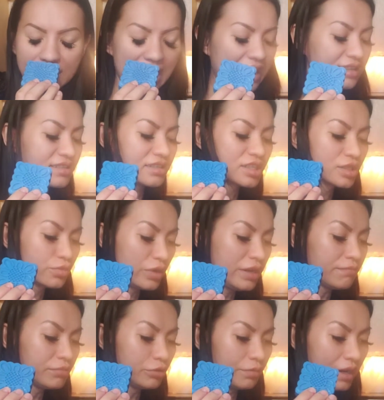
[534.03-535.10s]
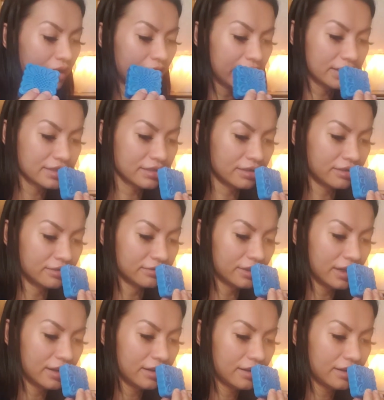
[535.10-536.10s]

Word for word: and it's a sweet blueberry. So